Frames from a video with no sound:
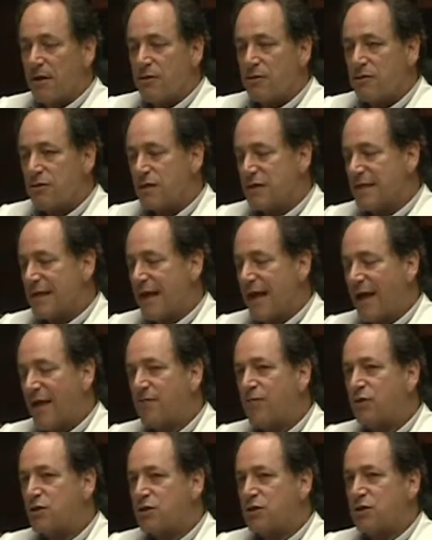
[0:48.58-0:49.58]
You see, the
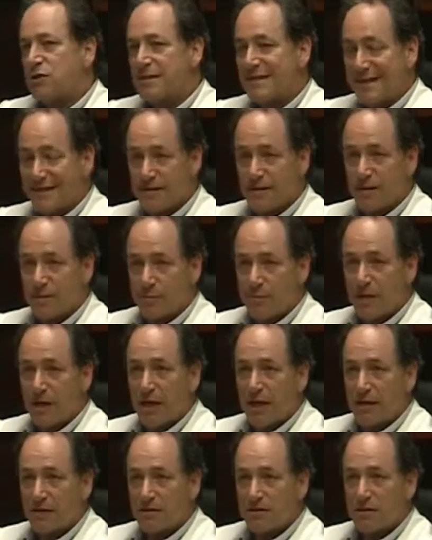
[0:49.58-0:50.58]
average dental
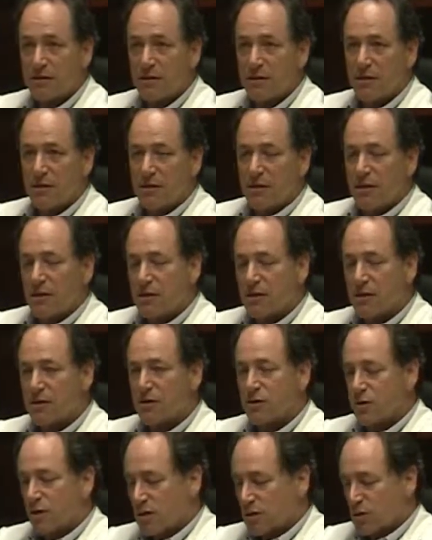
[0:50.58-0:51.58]
appliance
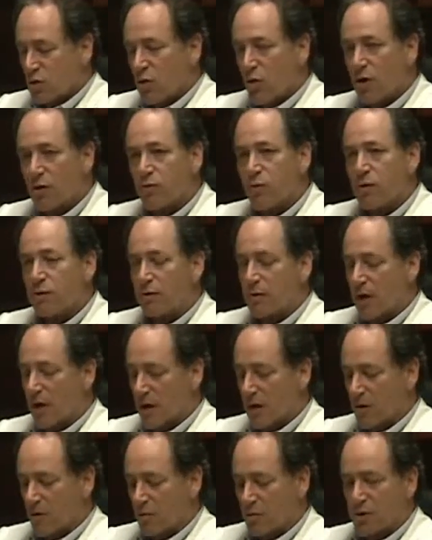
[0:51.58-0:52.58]
is called
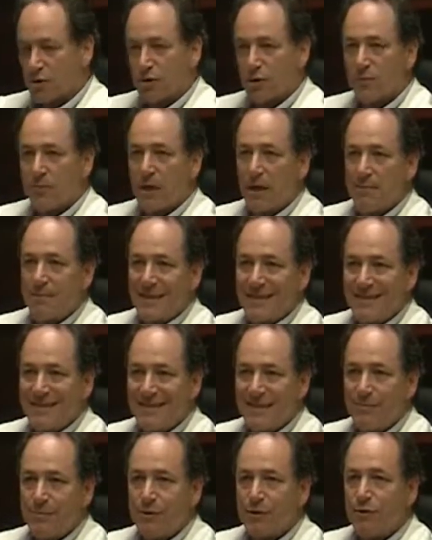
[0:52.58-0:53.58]
what we term a
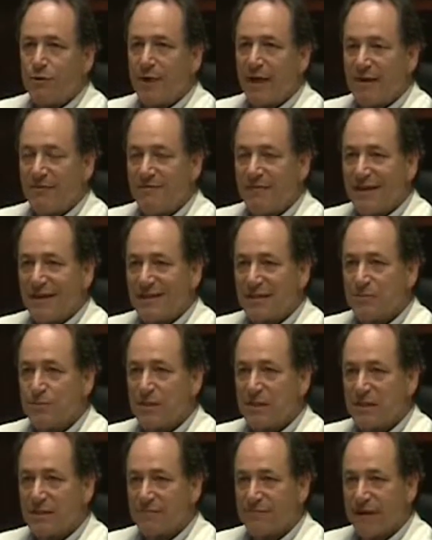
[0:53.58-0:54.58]
mandibular
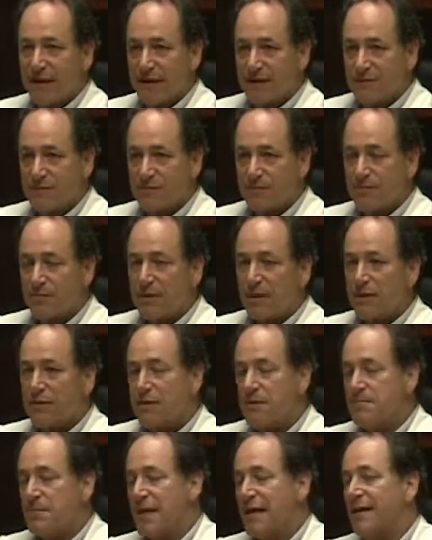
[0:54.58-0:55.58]
advancement device.
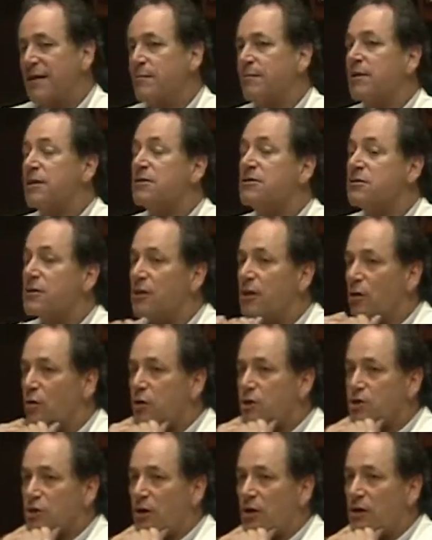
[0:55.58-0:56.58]
The mandible is the
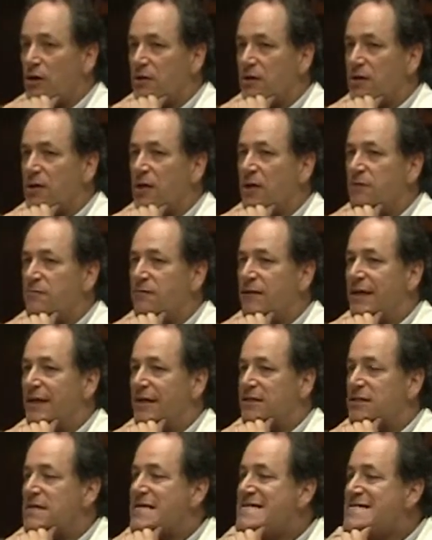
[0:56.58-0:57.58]
lower jaw,
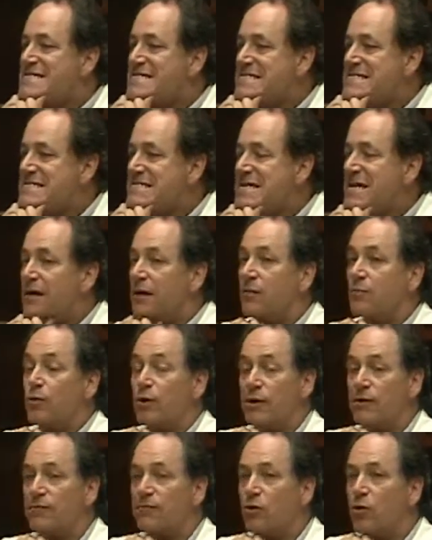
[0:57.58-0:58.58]
advance,
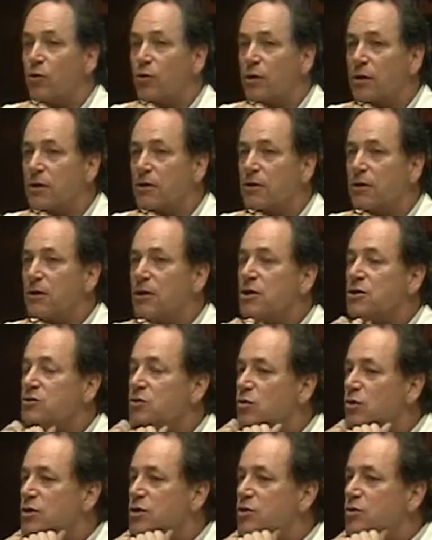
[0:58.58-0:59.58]
bring it forward.
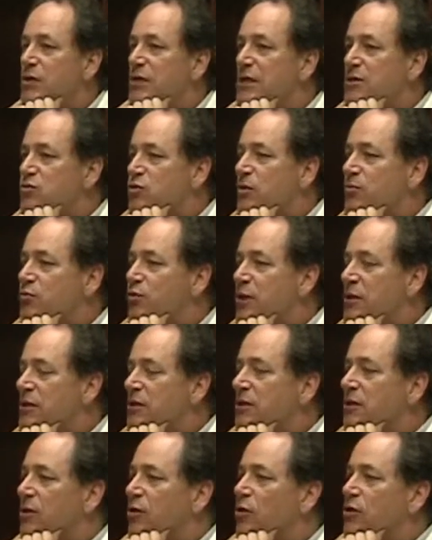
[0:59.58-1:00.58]
So what we're doing is we're
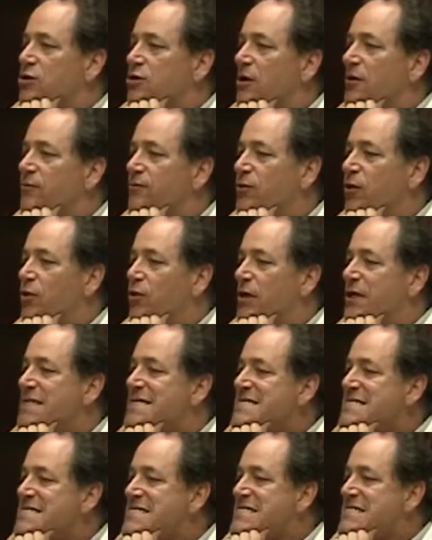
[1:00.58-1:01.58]
bringing the lower jaw
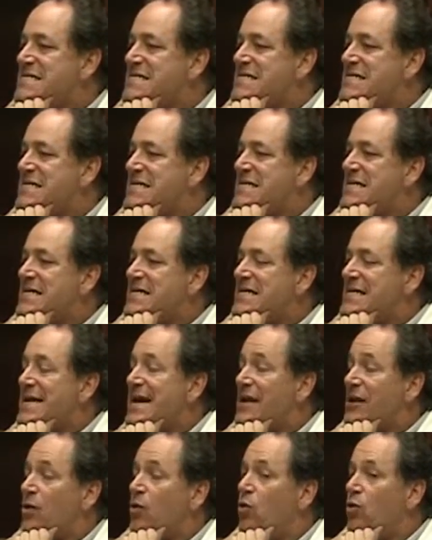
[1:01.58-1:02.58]
forward
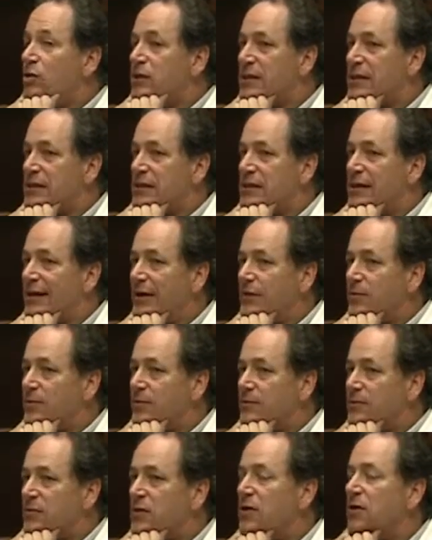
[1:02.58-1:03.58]
and holding it there.
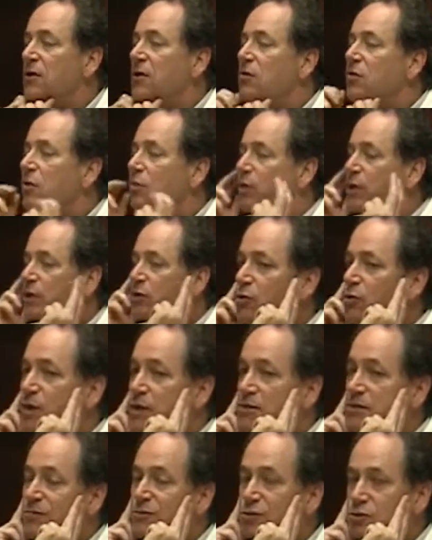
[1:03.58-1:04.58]
Well,
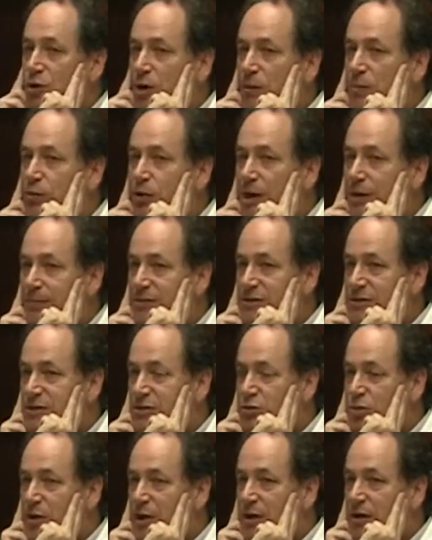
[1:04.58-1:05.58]
create some jaw problems
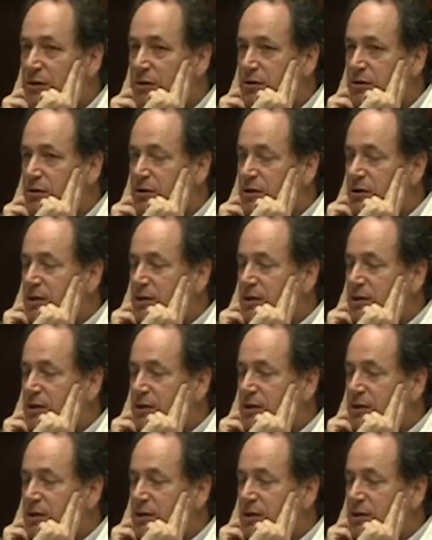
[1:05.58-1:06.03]
as well.